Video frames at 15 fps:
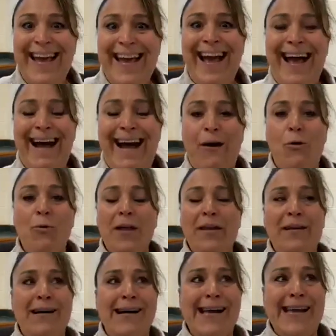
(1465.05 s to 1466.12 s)
How can
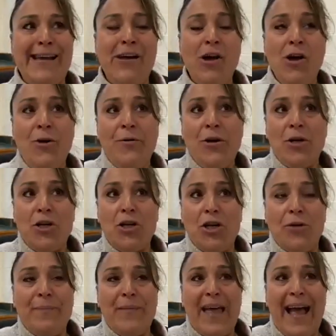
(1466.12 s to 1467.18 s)
I,
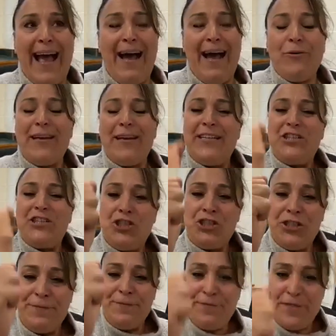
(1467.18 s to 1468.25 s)
how can I
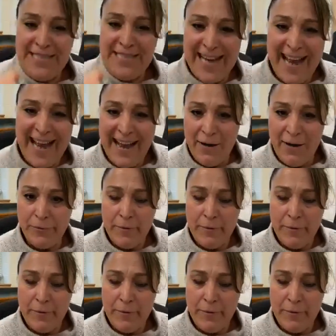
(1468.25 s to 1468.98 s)
shift down